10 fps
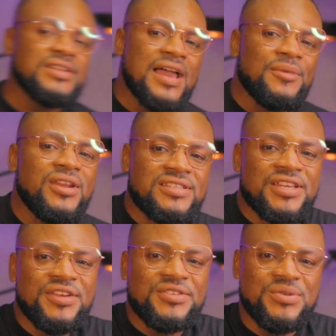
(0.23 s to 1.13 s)
Today, I'm going to
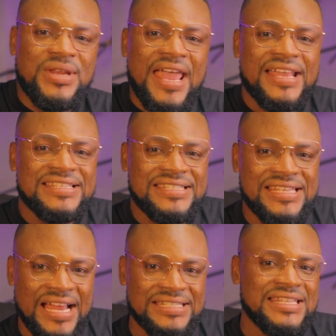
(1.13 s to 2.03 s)
take you through the
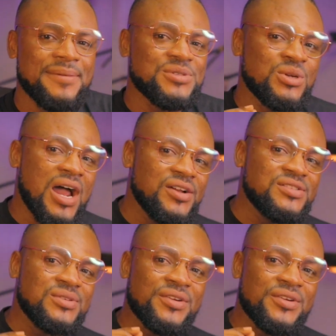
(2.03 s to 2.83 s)
exact steps on how to